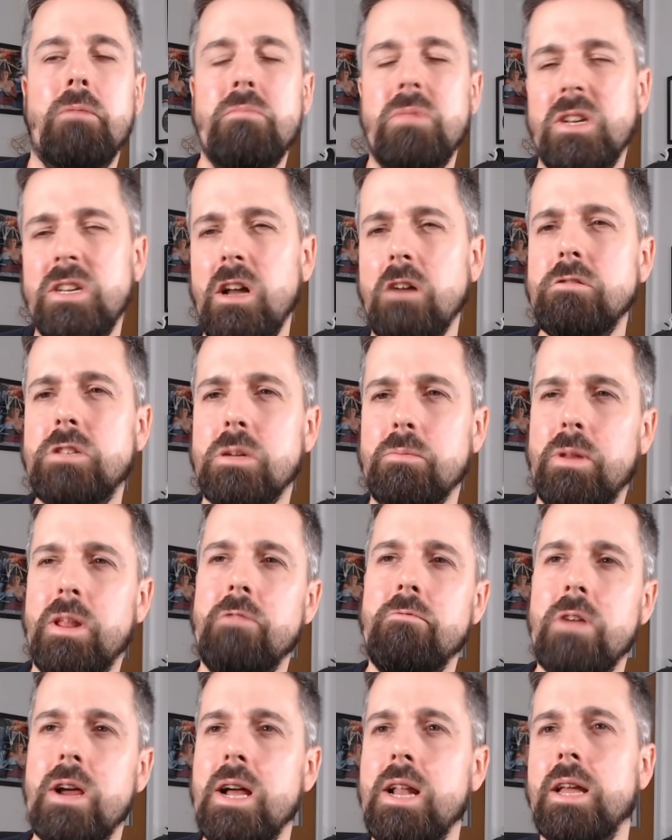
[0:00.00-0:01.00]
Notably,
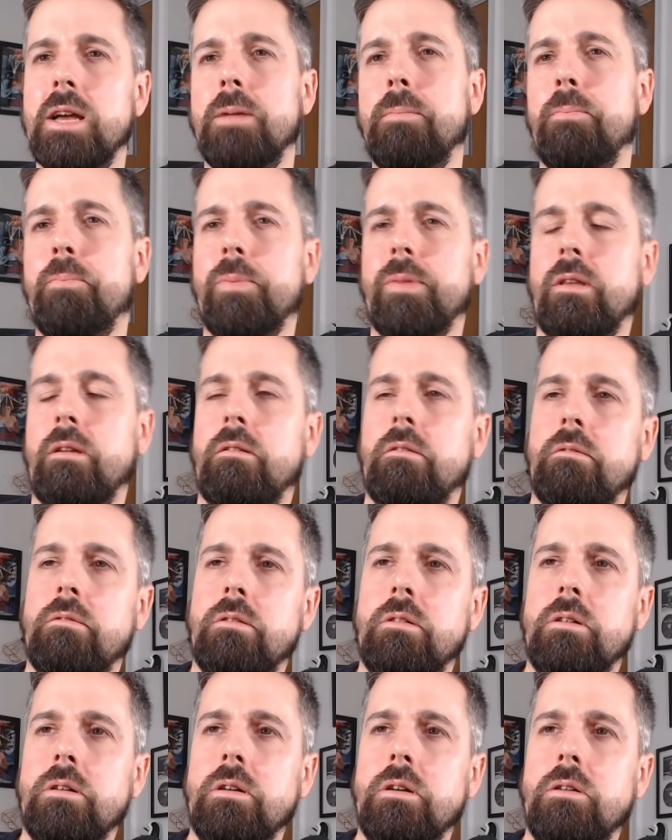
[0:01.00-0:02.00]
really,
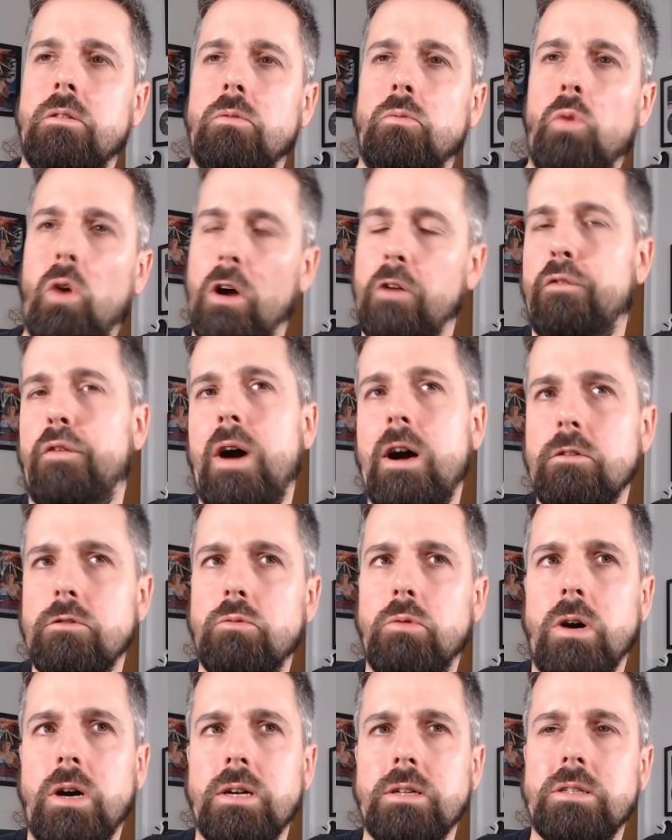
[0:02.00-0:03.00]
what I found
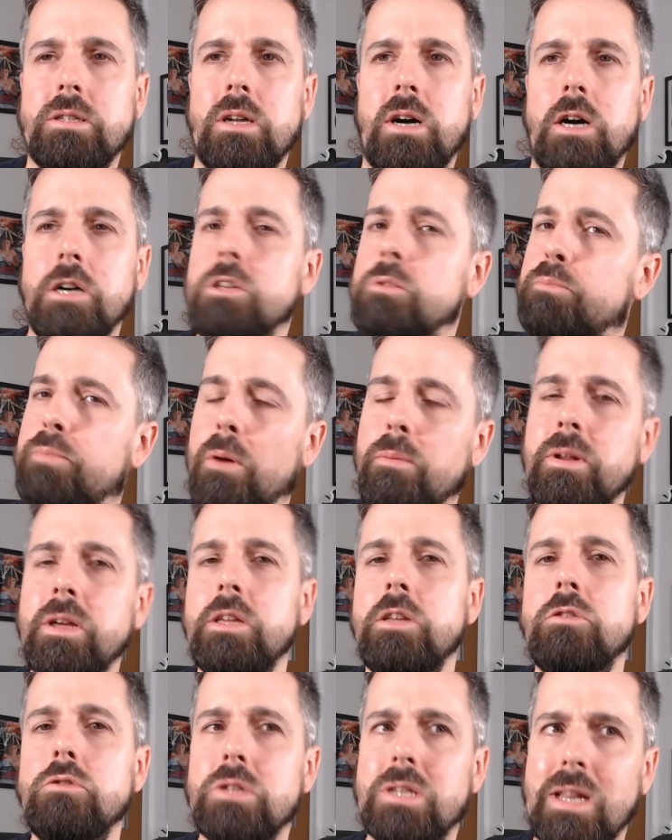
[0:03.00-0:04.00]
was I probably
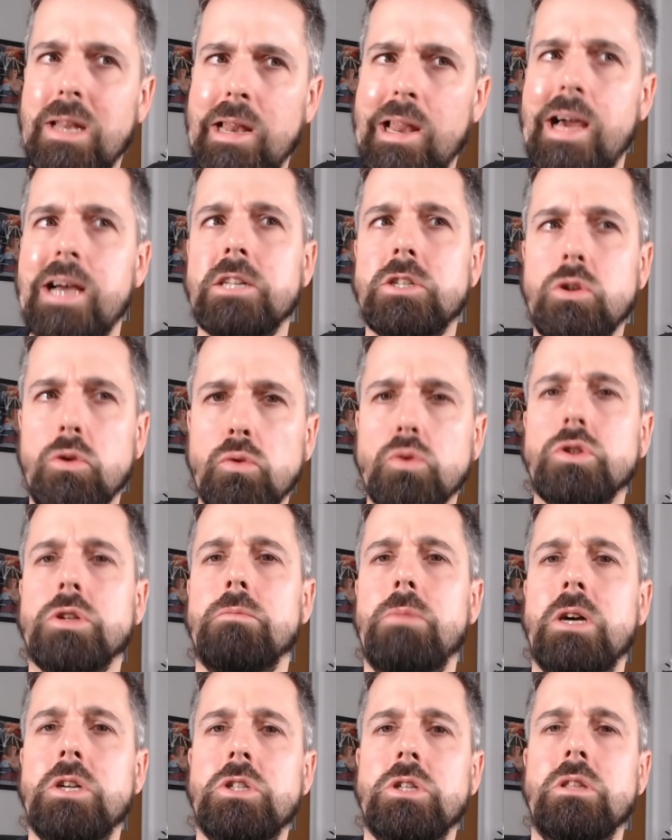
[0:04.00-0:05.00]
used less
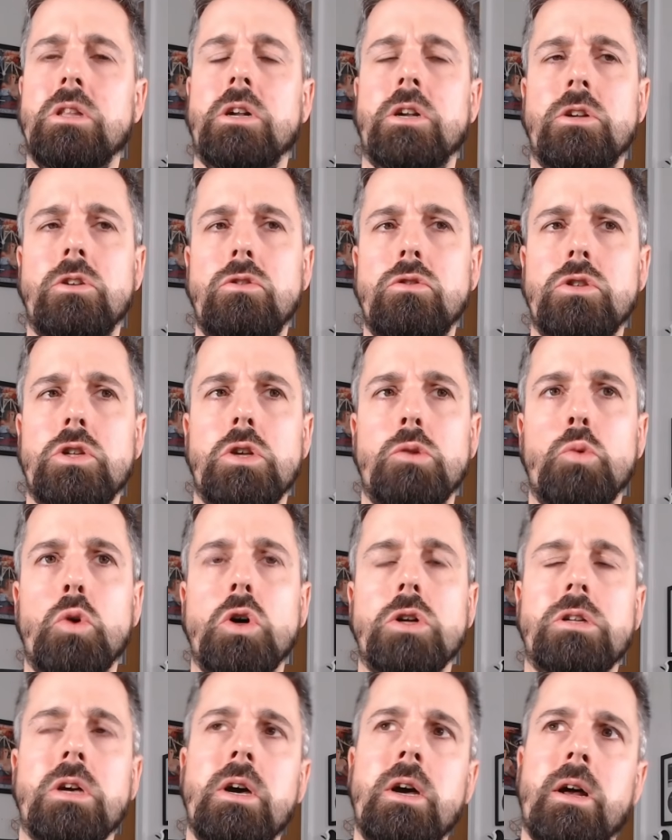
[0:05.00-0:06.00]
automation than I usually
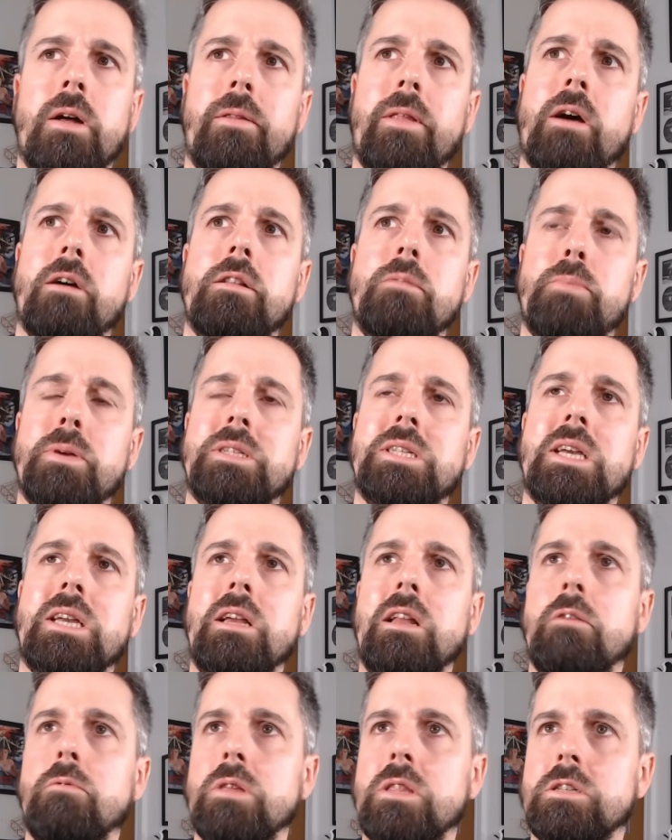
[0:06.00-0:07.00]
would. Now, in
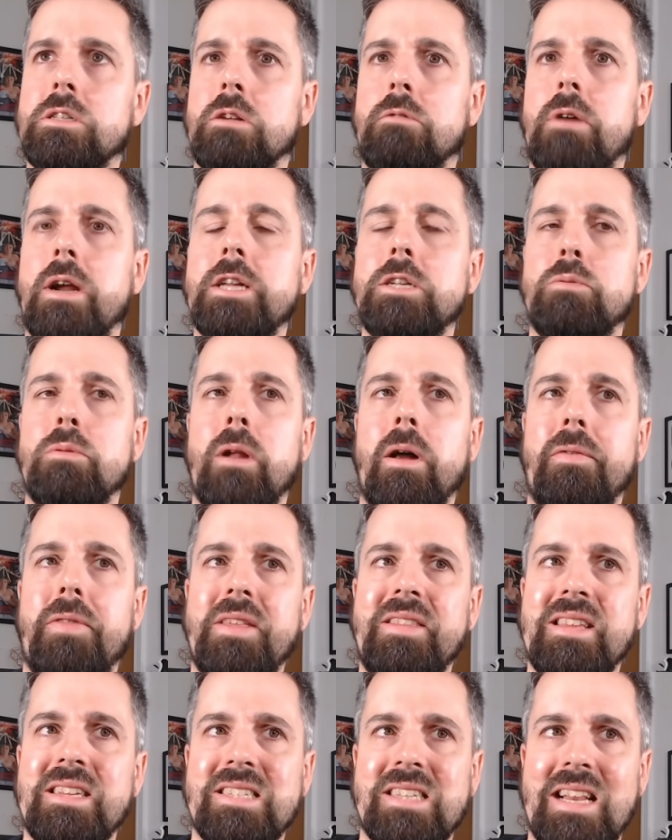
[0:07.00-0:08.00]
particular with this arrangement, I think
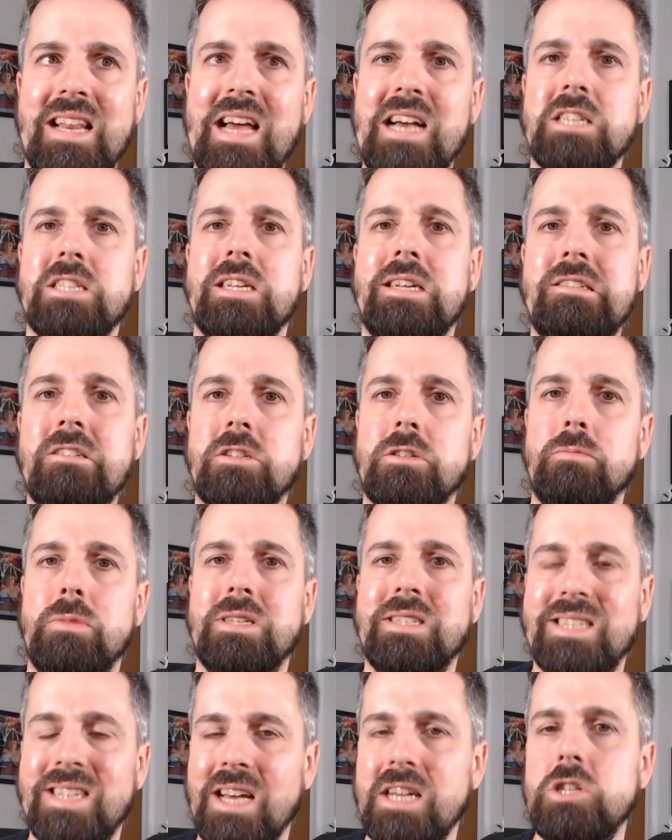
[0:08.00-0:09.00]
there's less
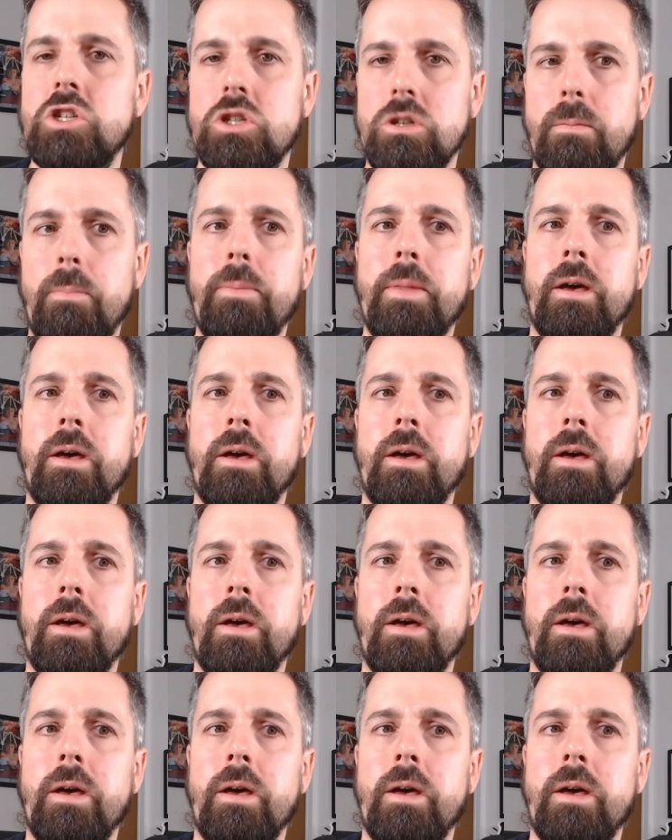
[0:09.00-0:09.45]
instrumentation